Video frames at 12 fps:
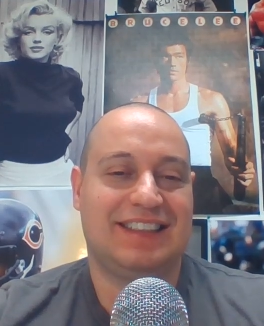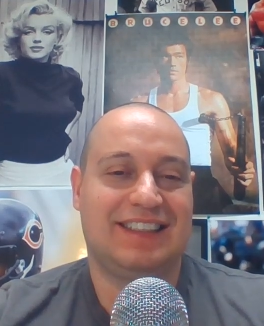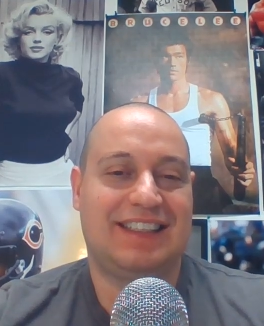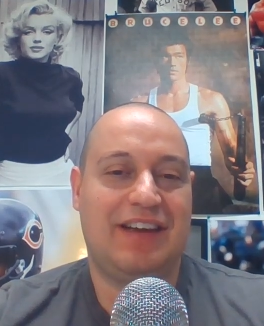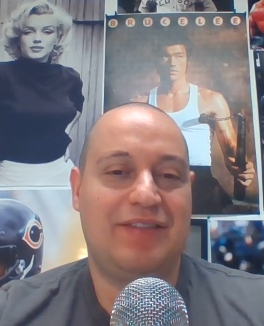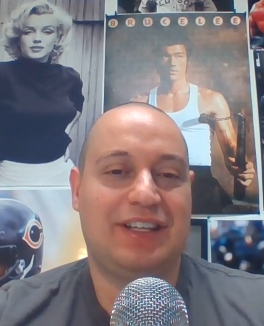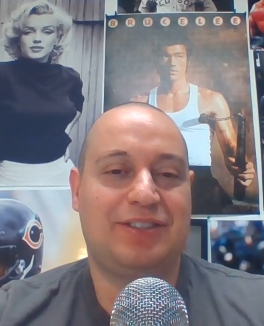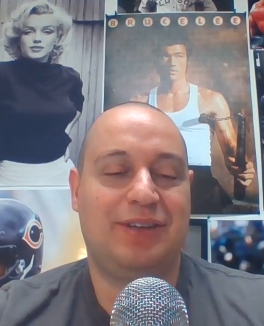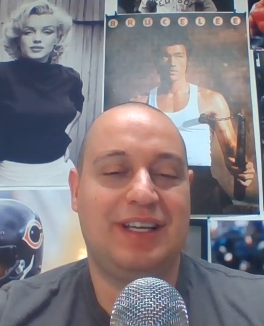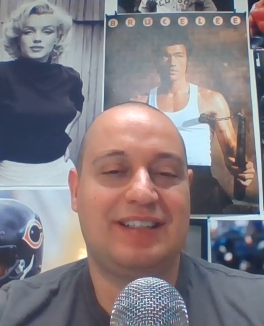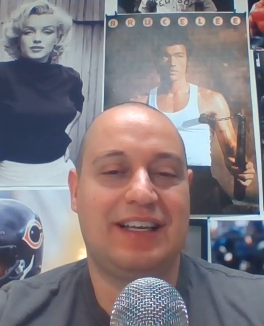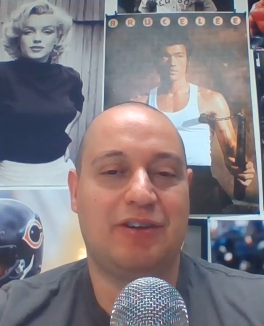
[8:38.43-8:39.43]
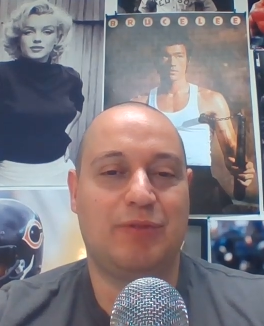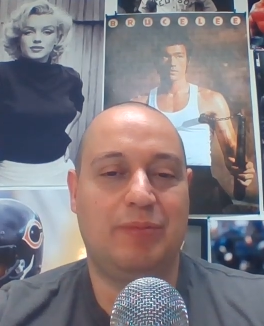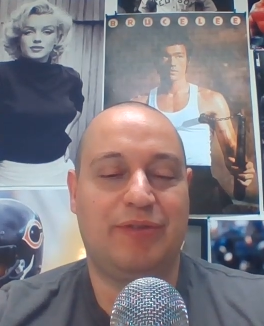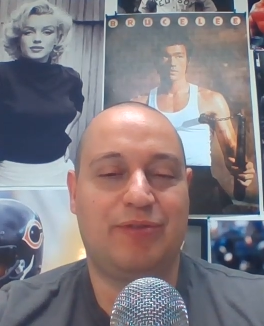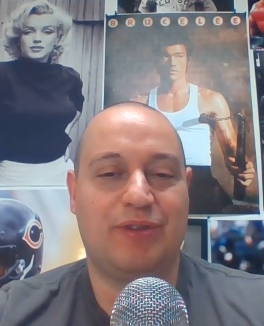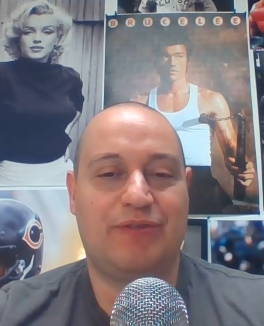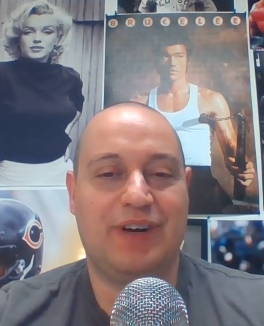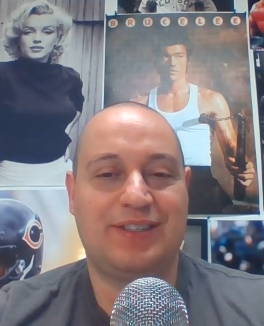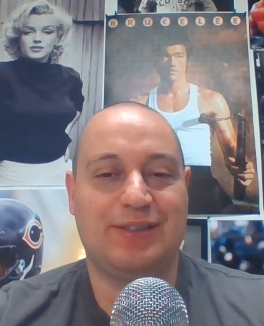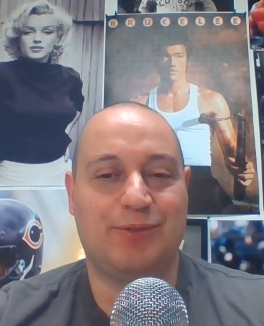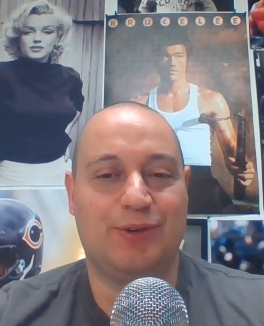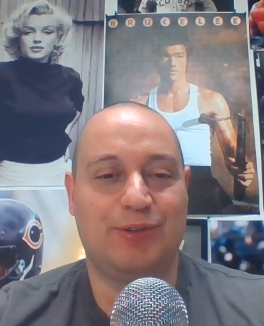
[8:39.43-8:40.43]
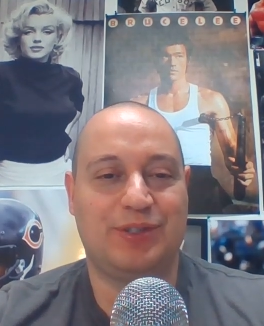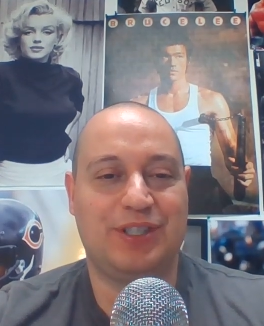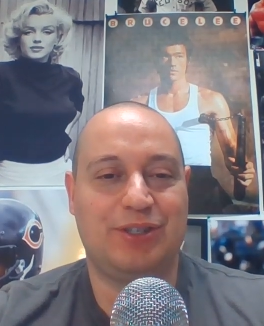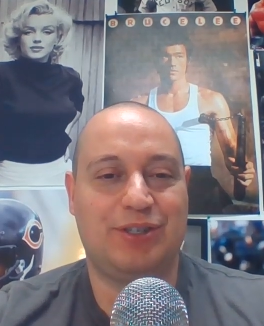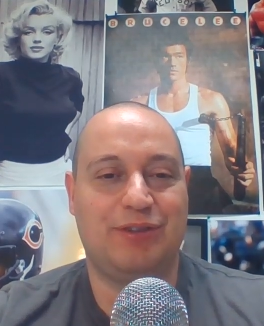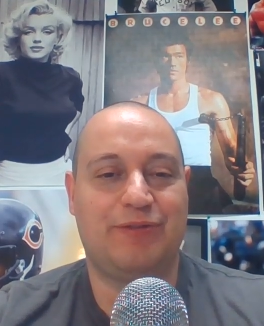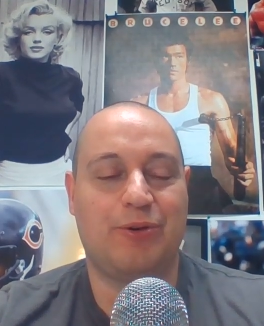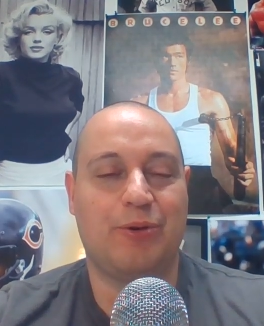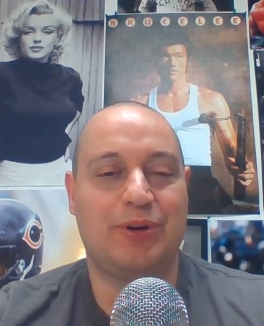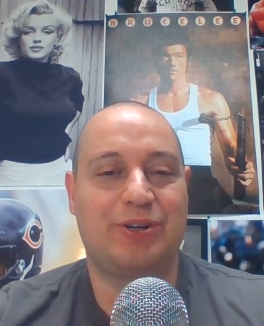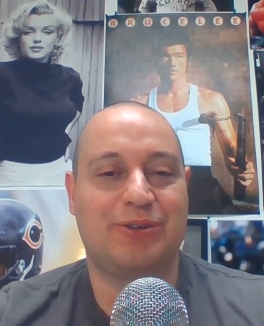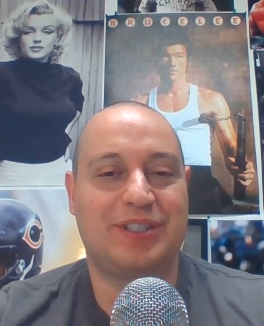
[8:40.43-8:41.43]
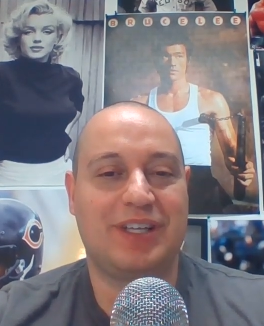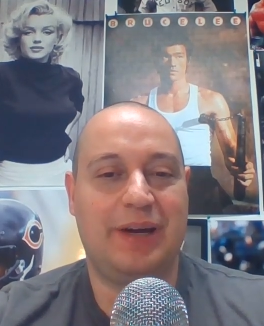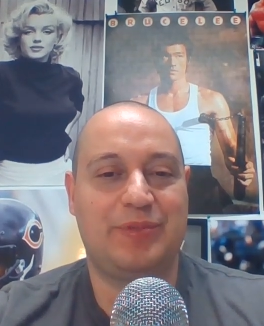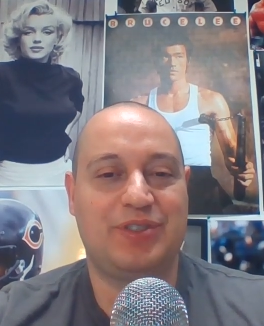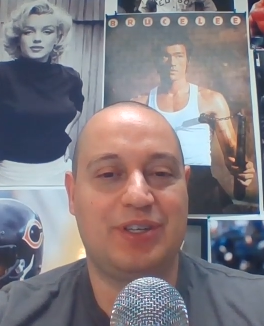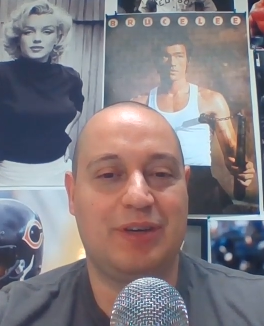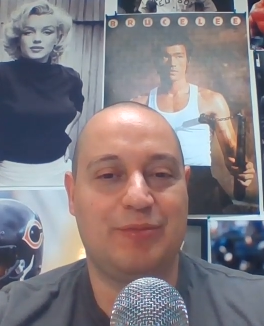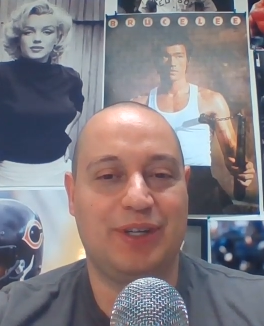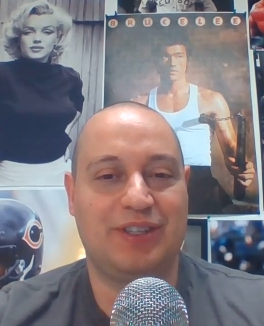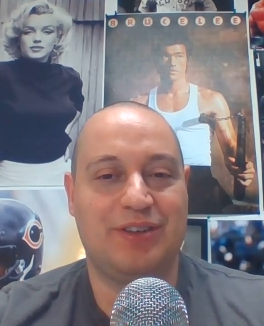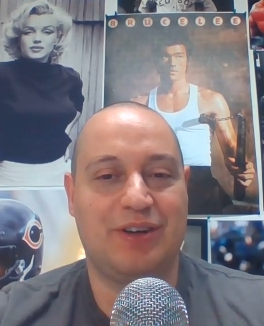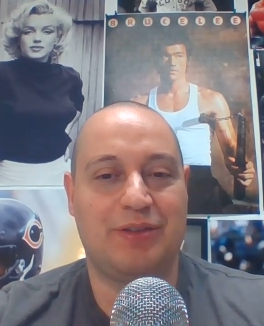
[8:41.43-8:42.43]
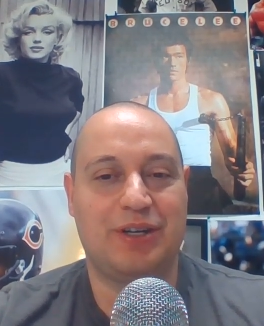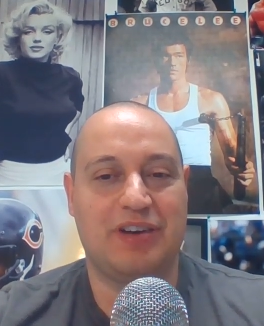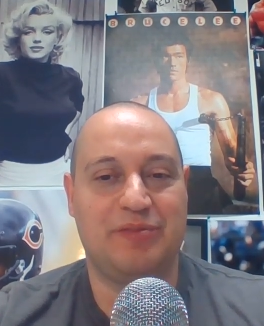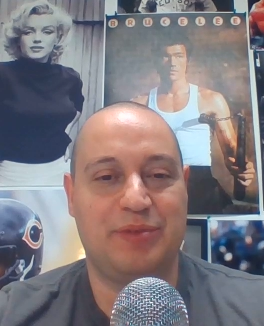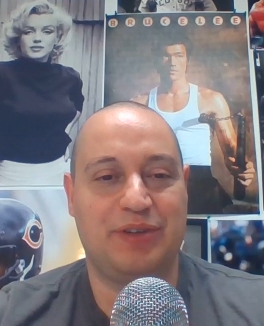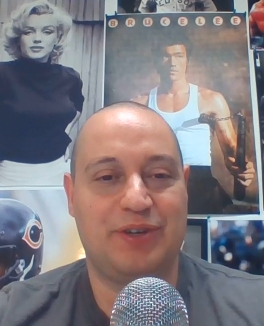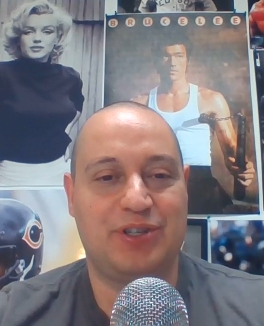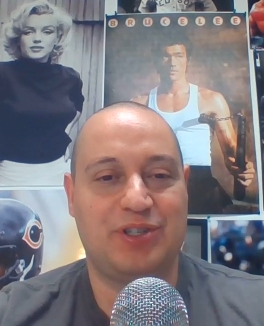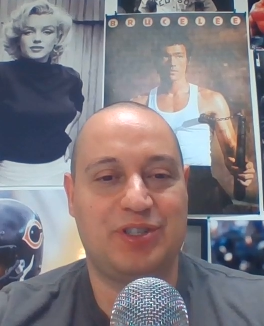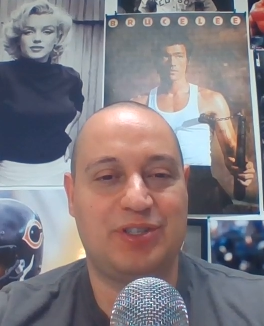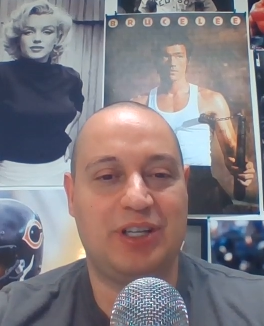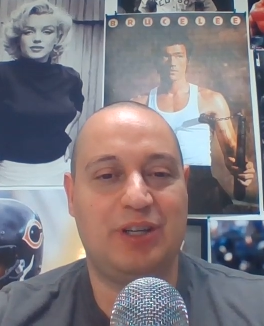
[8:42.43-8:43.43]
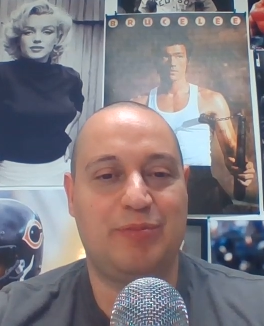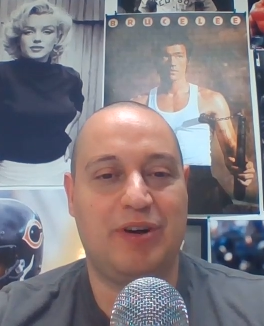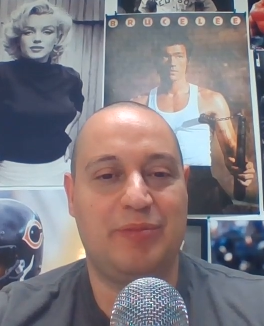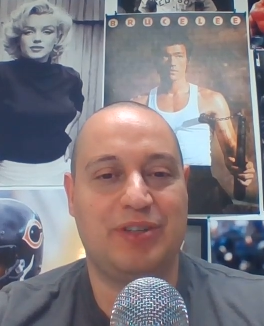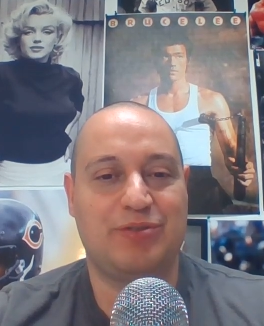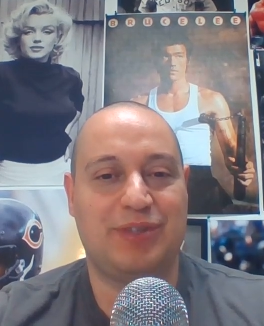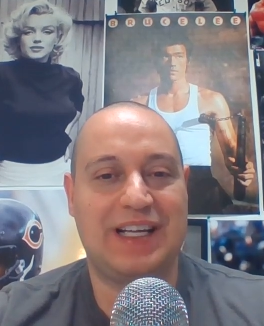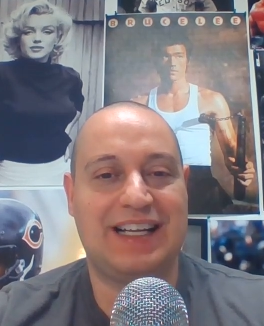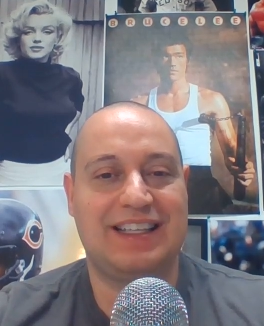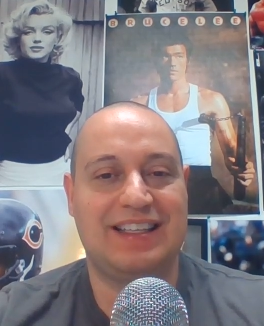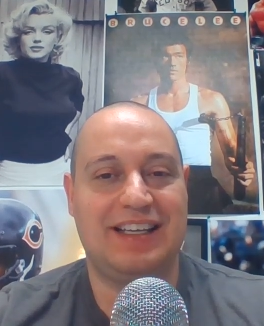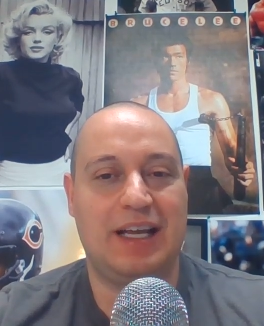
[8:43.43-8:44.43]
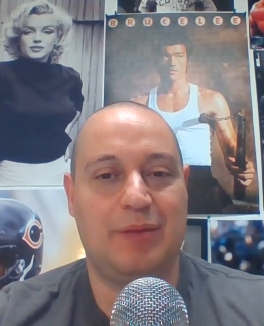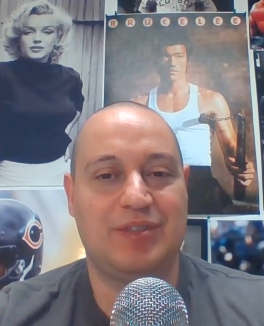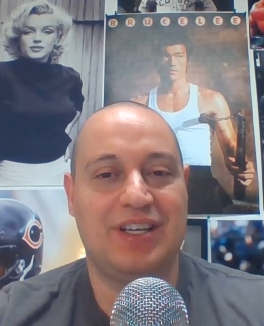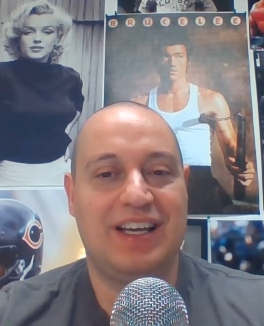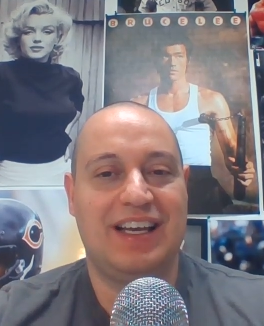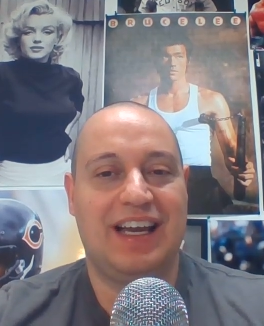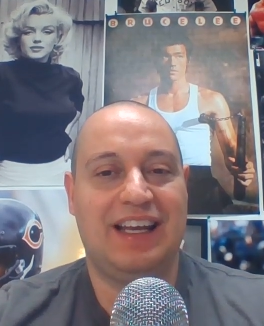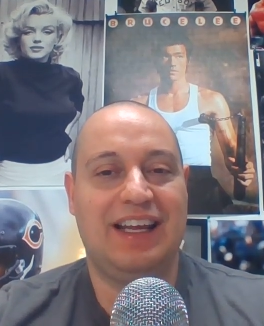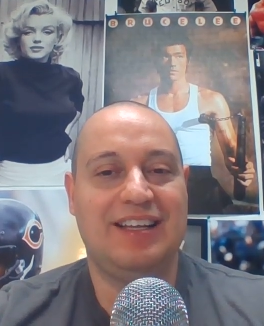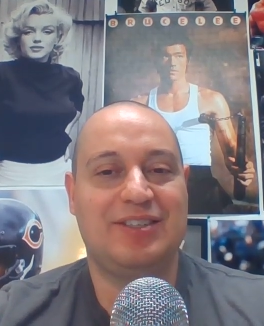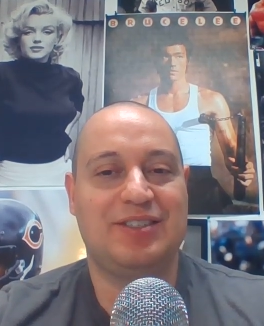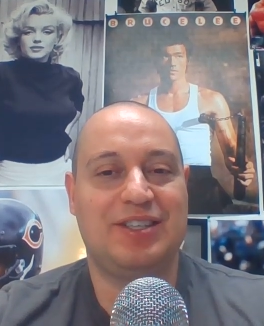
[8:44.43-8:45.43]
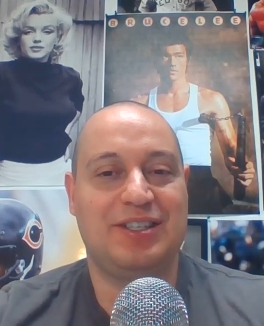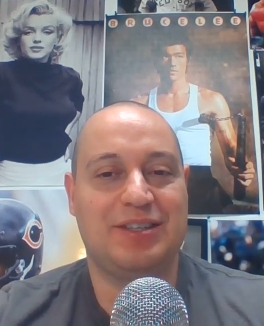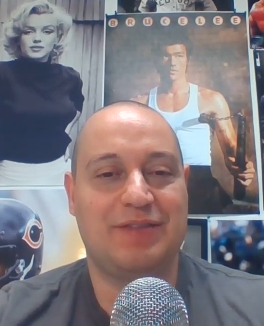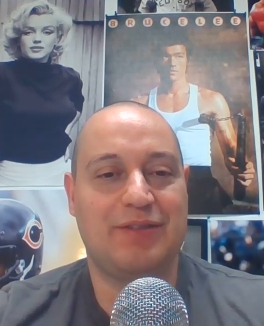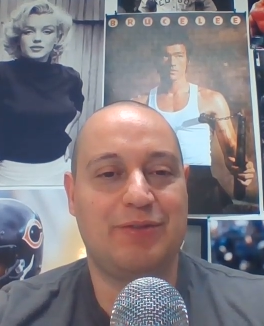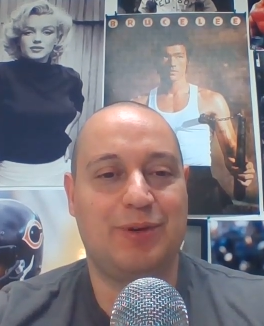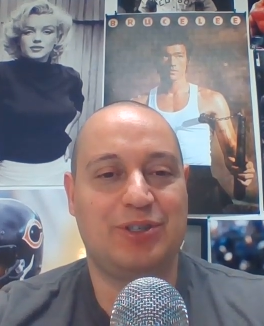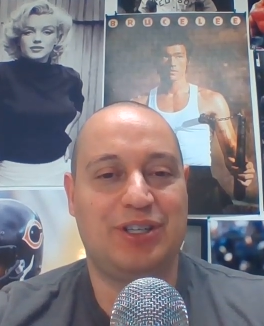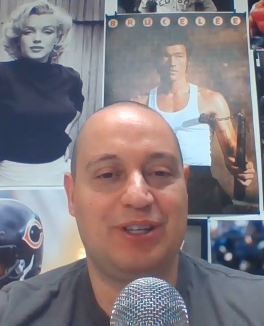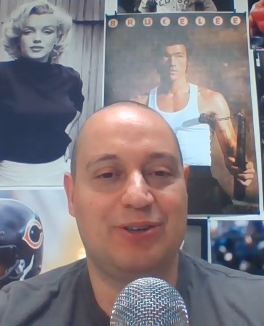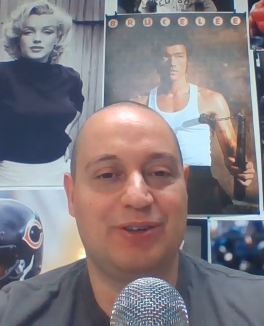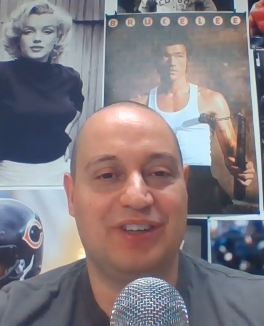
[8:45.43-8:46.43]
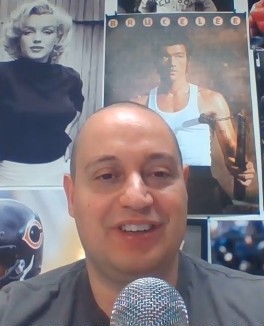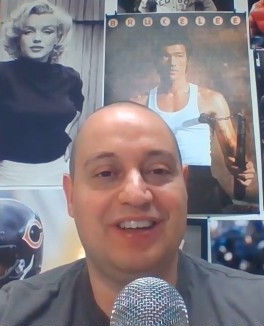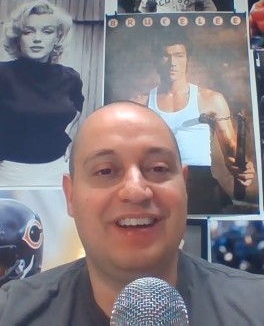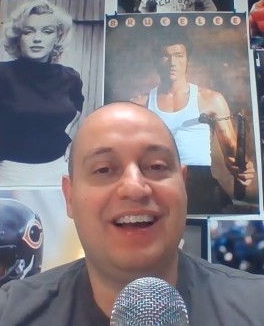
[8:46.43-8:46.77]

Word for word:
Speaker 1: Kavalec, 2 days later and well before the FISA warrant was issued, forwarded her typed summary to other government officials. The State Department has redacted the names and agencies of everyone she alerted.